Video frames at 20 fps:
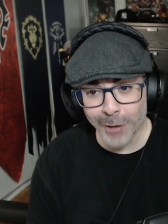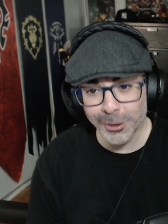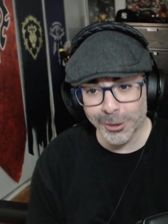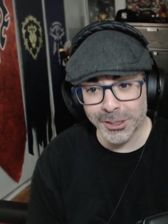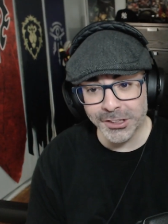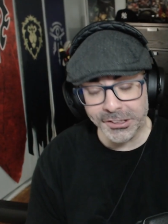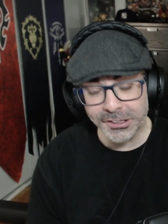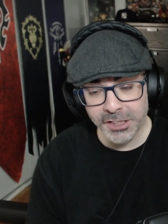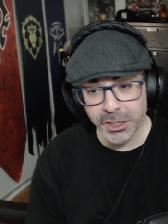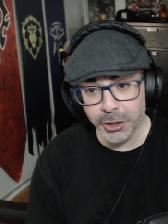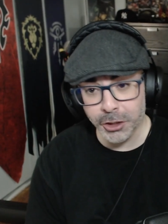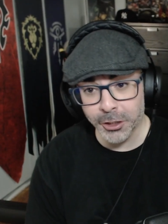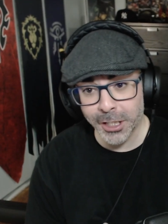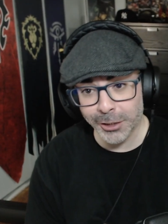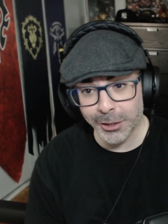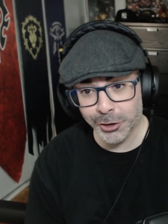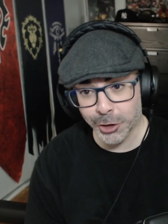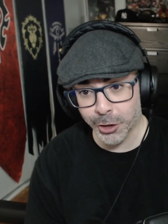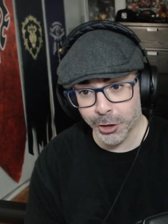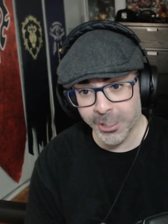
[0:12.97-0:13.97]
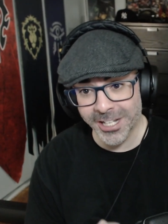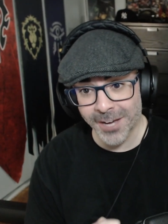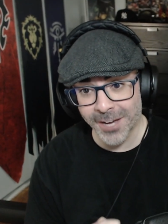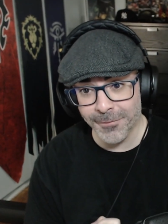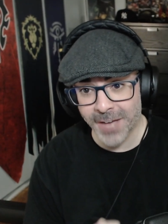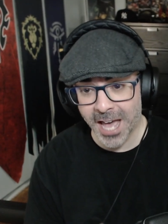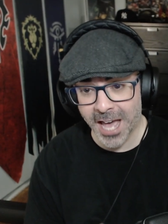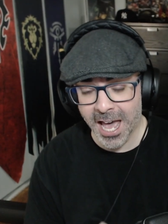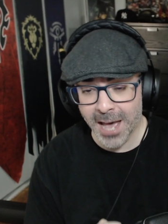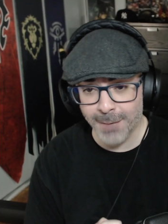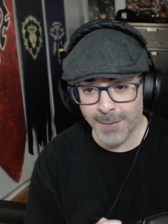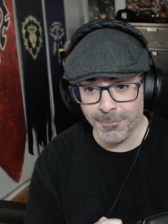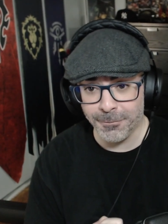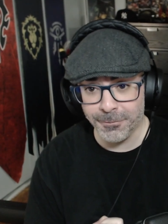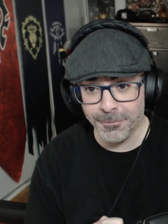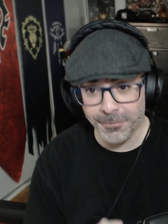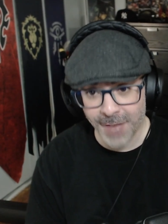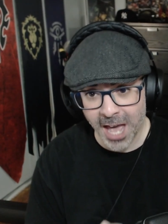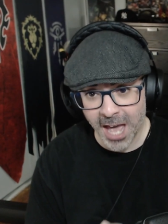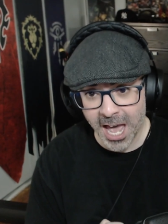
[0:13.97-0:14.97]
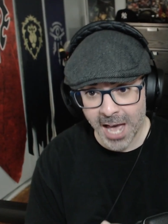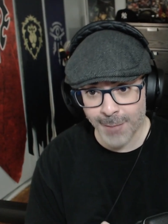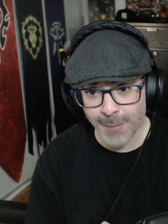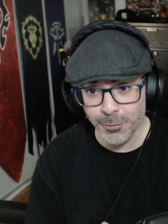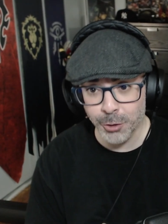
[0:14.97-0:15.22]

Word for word: Continue the journey of Ab Fab.